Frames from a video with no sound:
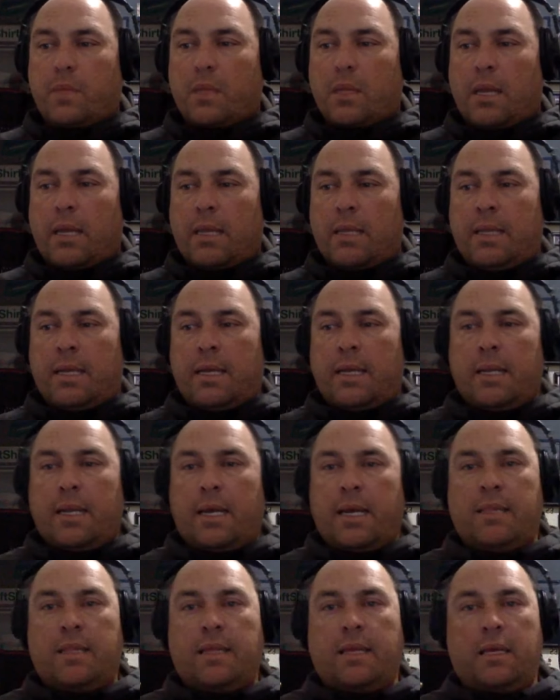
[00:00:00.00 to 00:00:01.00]
then
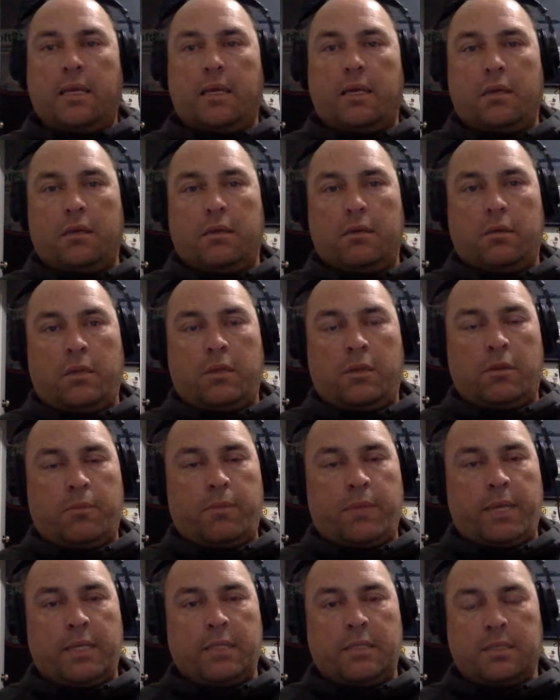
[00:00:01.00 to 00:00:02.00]
I think, the
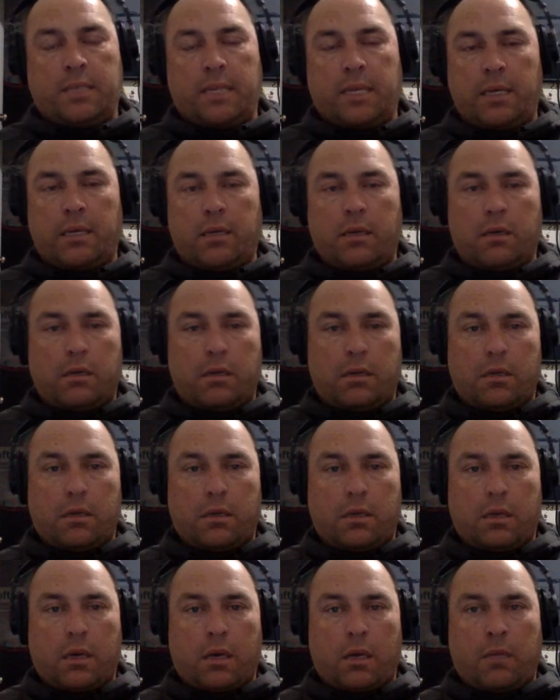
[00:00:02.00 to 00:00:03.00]
biggest thing
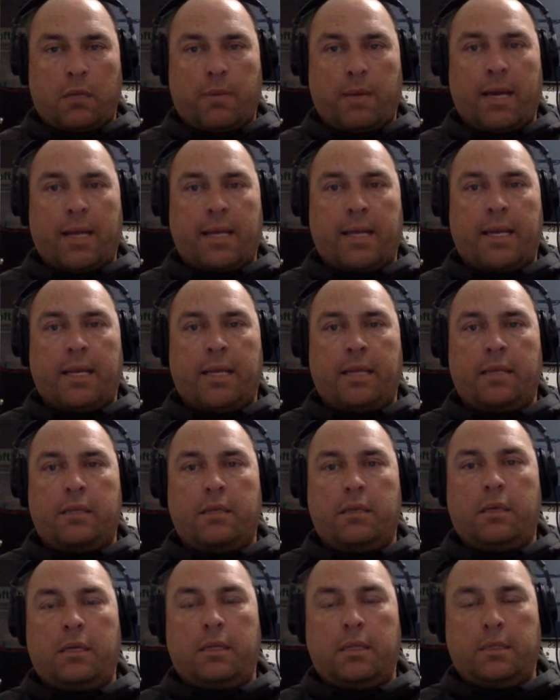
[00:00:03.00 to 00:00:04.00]
on the back
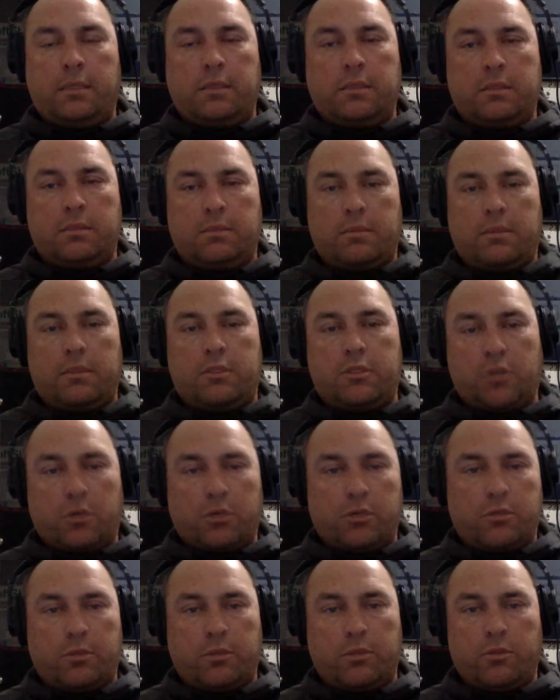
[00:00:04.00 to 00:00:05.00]
end, and this is something the
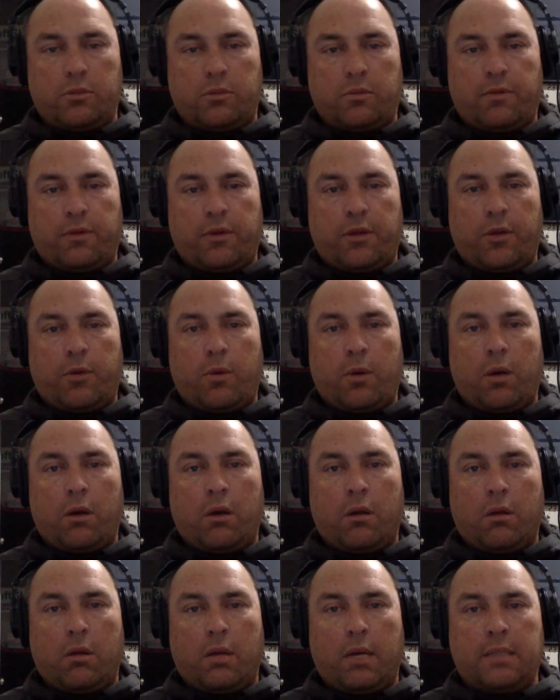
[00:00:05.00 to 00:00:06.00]
Chargers have been doing very
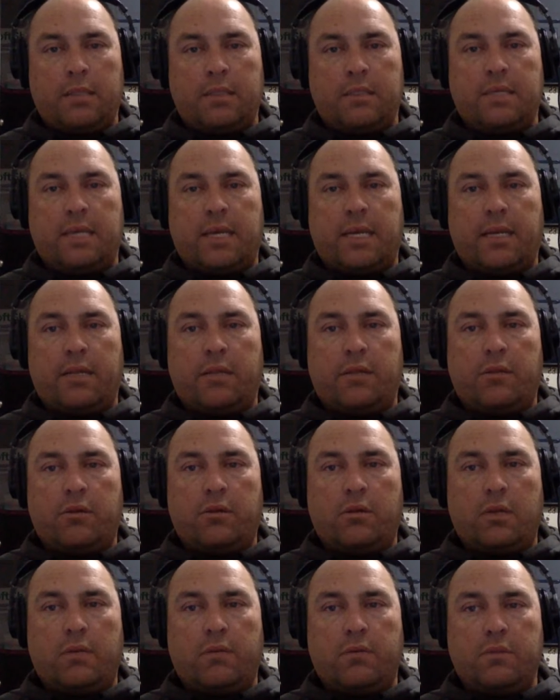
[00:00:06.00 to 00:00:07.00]
well at the second and
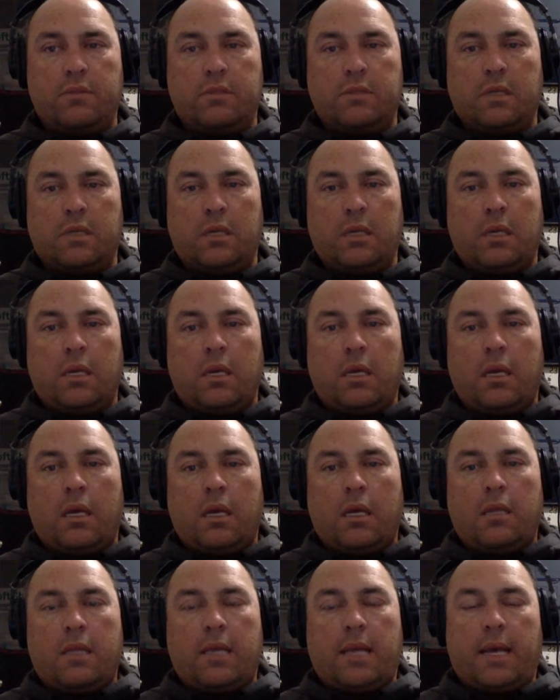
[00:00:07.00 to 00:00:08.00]
third levels,
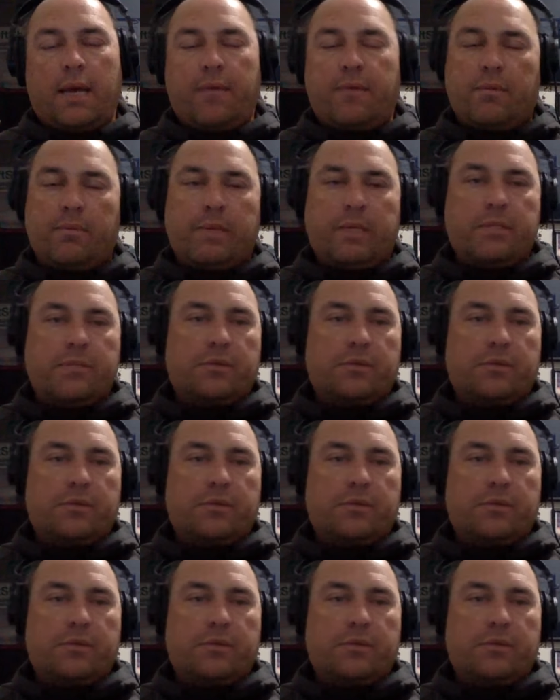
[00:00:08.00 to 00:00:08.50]
they have to mix